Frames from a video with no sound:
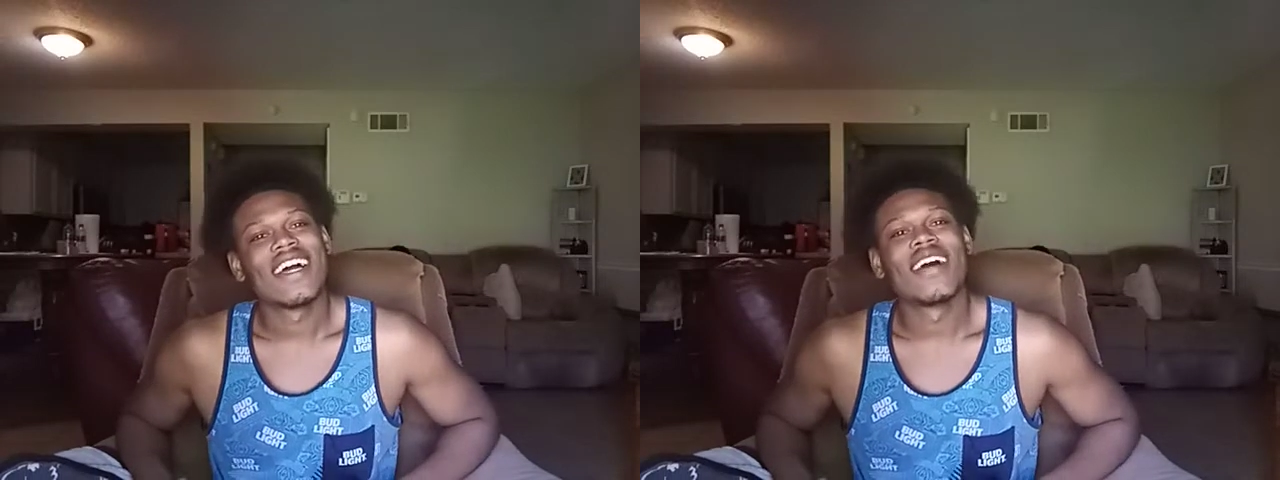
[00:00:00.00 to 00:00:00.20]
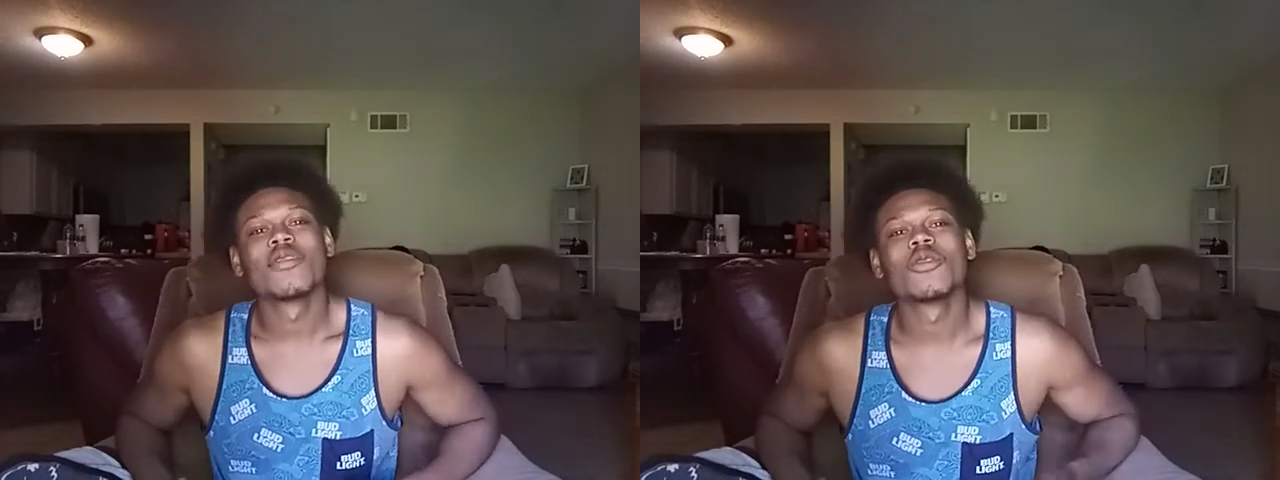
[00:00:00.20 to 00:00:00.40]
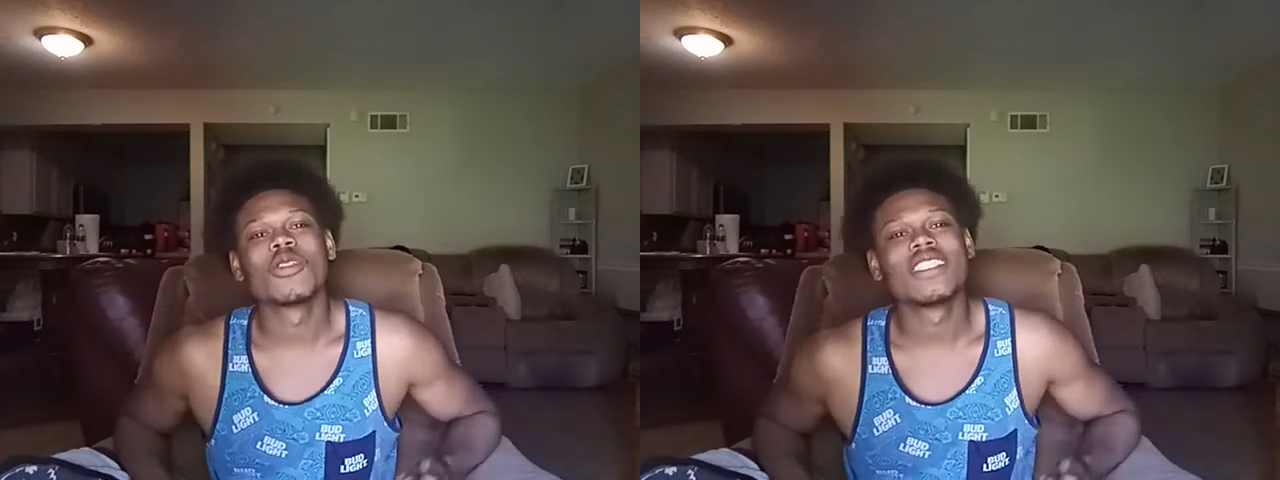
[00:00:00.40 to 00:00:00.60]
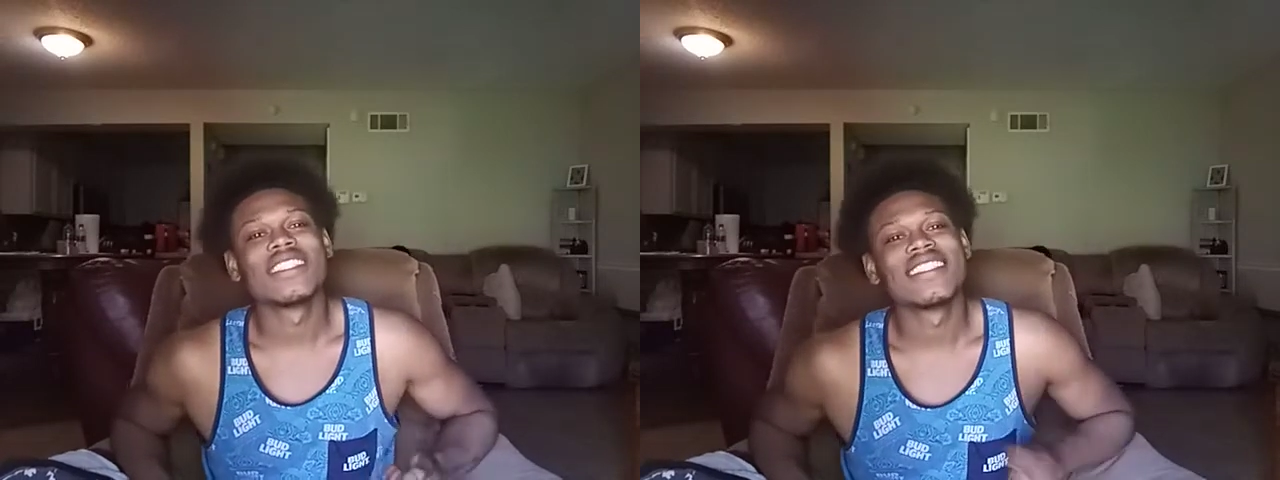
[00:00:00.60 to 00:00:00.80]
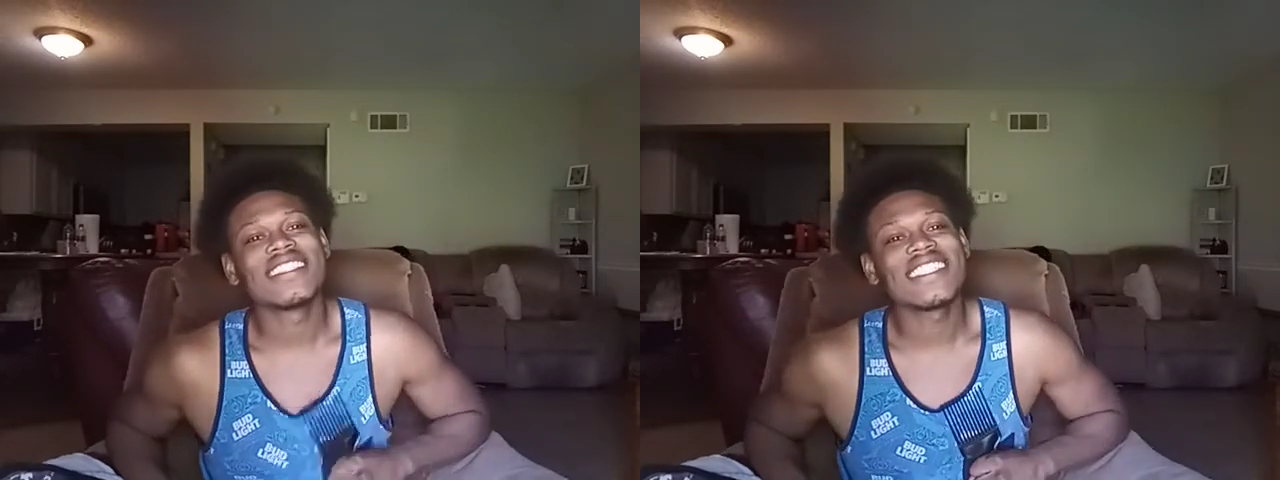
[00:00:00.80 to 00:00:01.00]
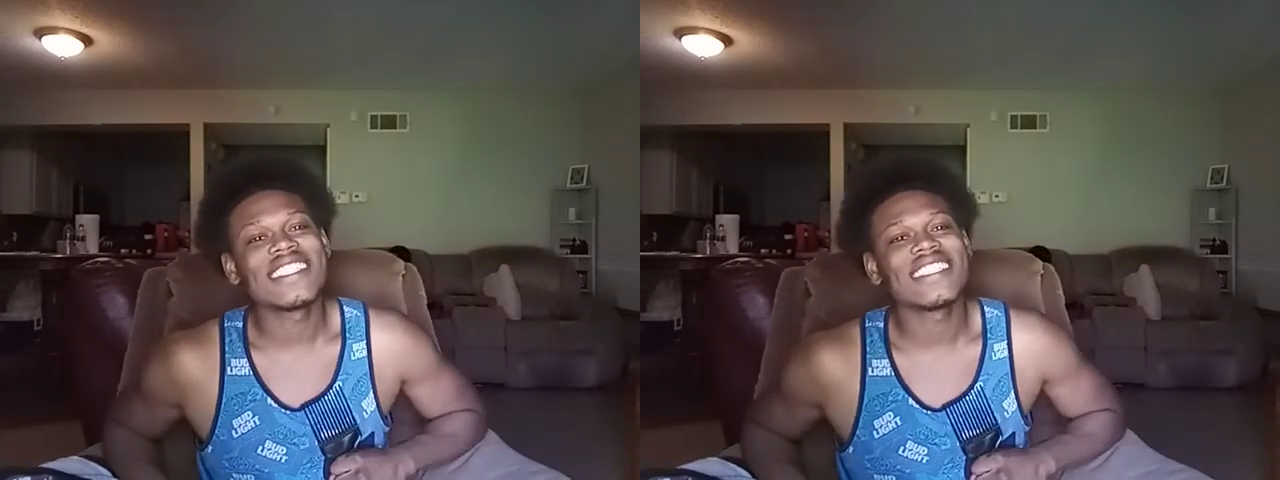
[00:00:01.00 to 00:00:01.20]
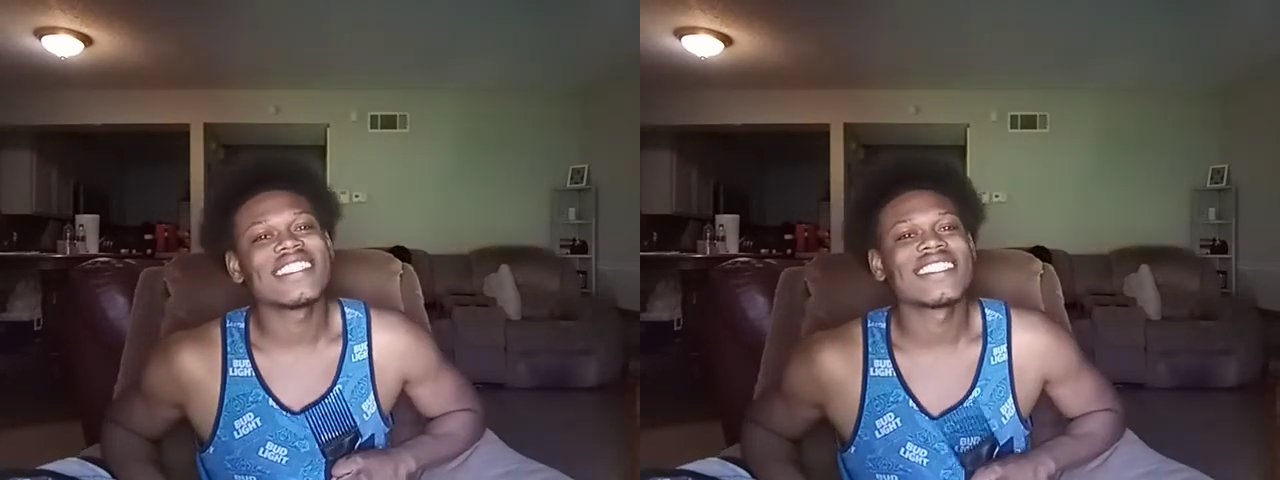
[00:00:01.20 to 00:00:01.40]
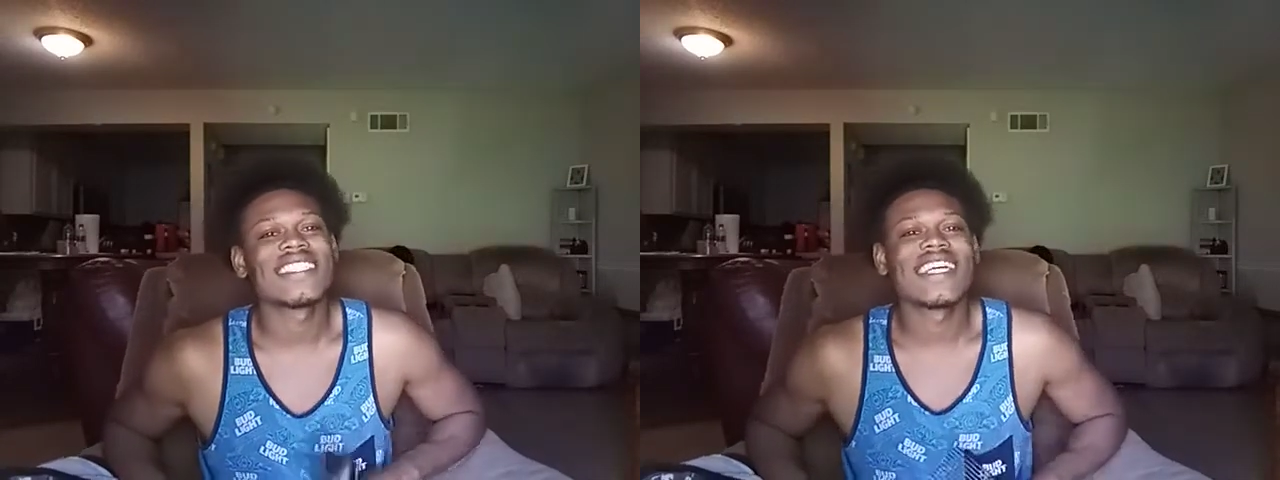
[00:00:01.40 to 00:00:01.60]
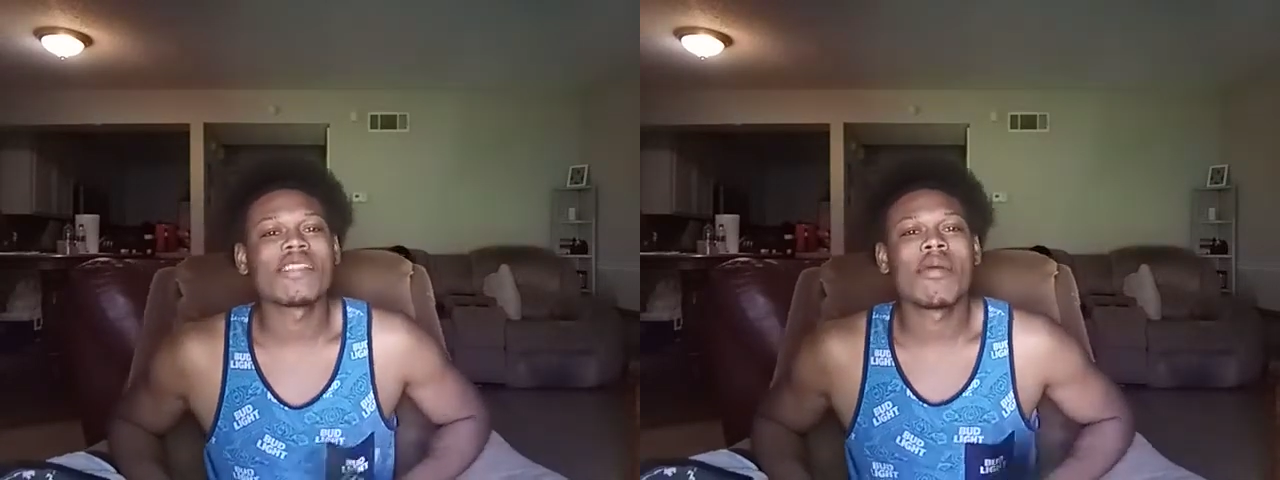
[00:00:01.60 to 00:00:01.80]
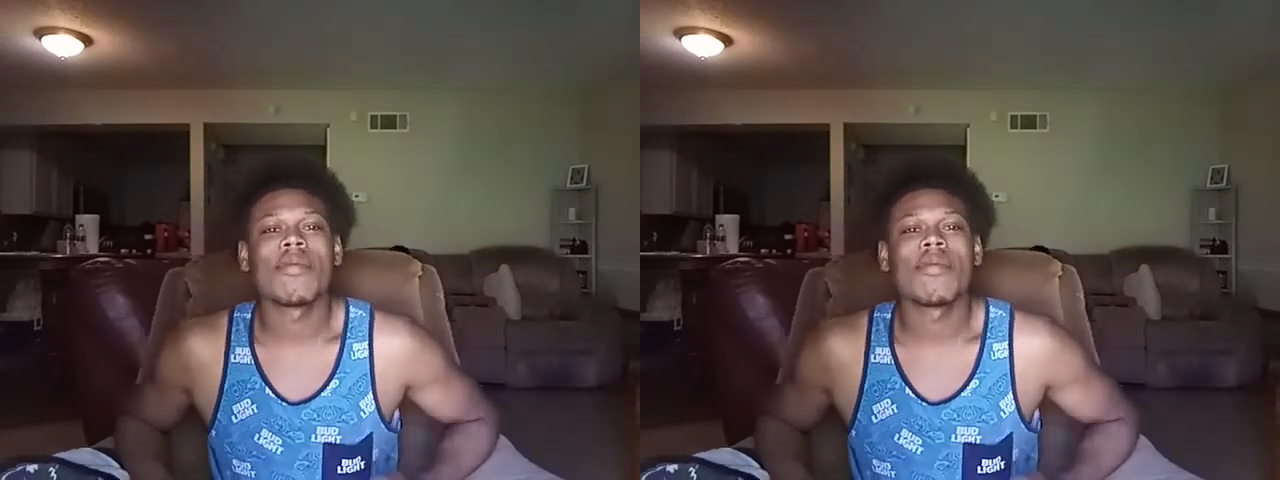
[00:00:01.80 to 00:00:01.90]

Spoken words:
I'm 26. Yes,